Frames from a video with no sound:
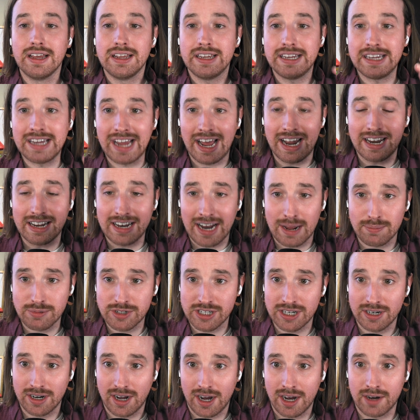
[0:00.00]
he had an
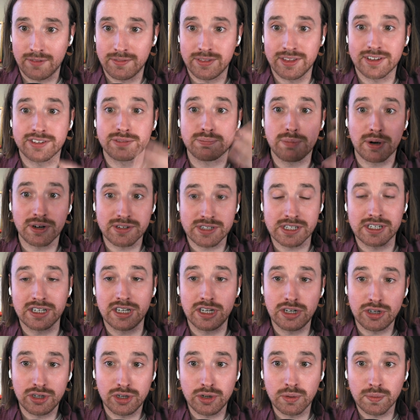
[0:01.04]
option of this person
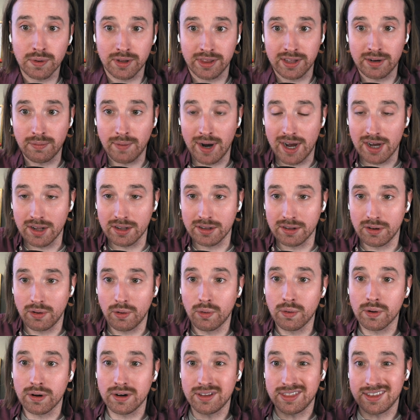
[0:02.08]
he knew really well
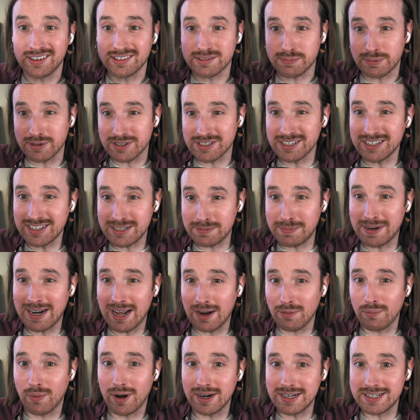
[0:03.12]
or this person he'd been
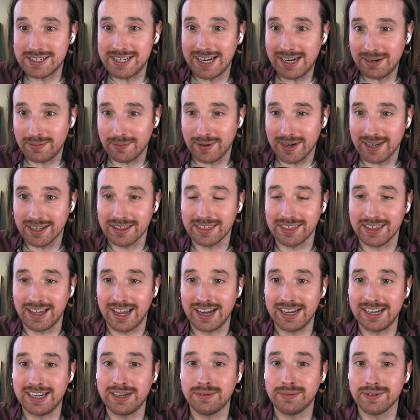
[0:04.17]
on one date with
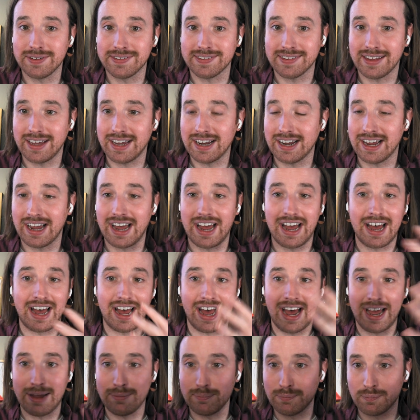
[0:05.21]
and he was like
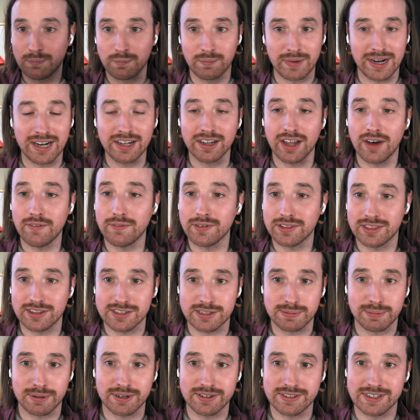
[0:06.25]
I'm in love with
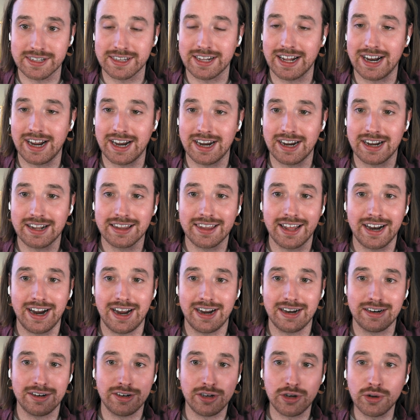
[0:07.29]
this person that I that
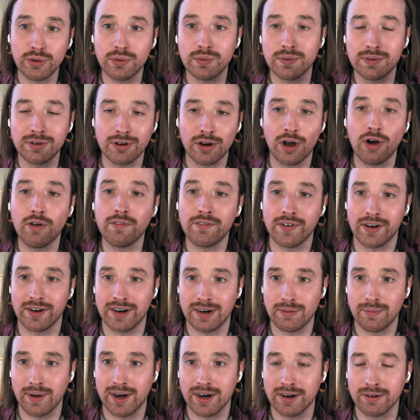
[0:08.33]
I knew know
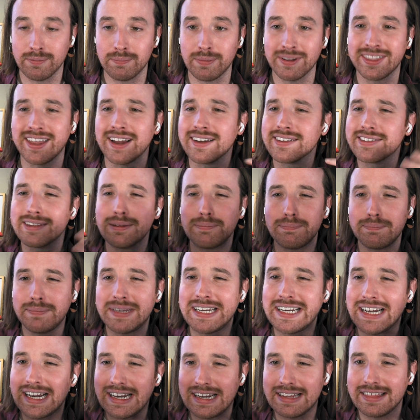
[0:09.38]
very well, but that doesn't
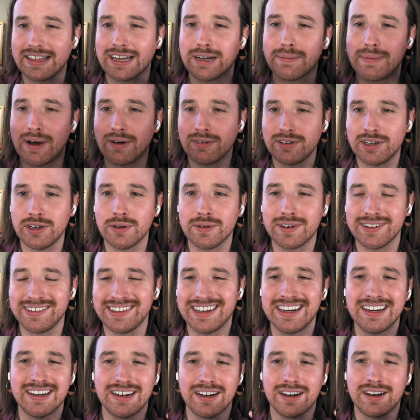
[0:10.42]
mean anything about you because he
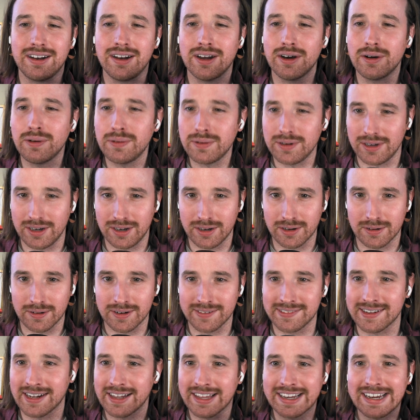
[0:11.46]
didn't know you.
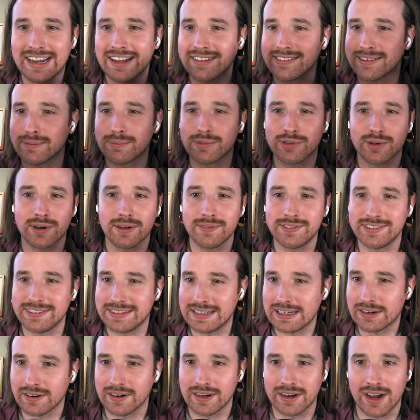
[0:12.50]
It's not like he had some sort of
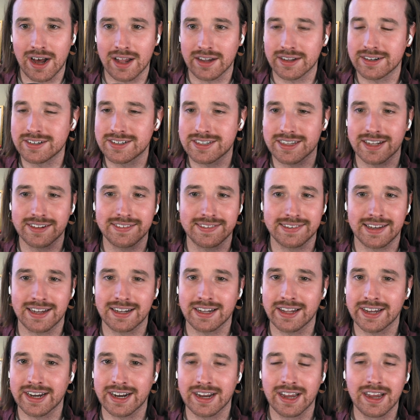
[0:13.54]
secret knowledge that said
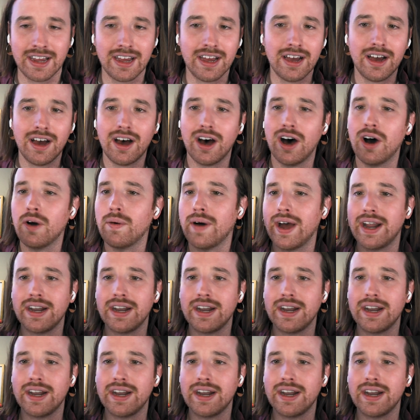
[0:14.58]
like, "Oh,